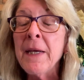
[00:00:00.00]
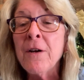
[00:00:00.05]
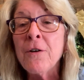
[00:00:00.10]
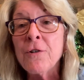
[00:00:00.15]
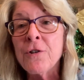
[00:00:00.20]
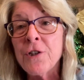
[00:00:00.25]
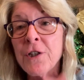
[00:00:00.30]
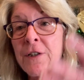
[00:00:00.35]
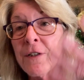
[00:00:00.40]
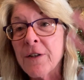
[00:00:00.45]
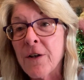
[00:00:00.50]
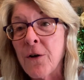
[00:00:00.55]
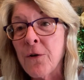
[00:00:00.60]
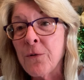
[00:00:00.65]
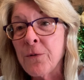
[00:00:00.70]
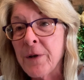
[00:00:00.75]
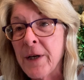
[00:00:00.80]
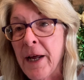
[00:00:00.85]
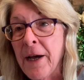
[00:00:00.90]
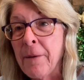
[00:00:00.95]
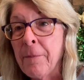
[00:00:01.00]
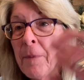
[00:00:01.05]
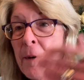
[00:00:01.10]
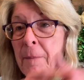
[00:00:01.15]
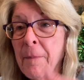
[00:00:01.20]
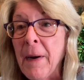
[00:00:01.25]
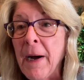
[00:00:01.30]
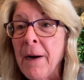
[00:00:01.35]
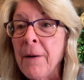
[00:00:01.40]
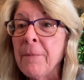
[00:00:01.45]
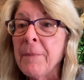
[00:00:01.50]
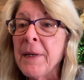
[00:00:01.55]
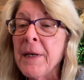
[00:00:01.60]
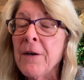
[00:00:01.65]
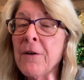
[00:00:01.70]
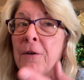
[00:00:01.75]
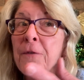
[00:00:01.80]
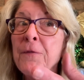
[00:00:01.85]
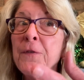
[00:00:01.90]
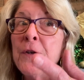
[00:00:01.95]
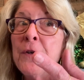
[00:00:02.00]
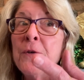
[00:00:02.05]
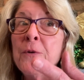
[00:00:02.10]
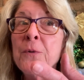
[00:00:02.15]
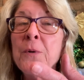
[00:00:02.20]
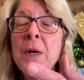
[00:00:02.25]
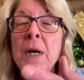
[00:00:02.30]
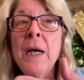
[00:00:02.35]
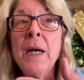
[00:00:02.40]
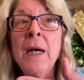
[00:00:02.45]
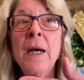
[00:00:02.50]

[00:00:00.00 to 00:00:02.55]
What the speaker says: or just go neb about me, or if you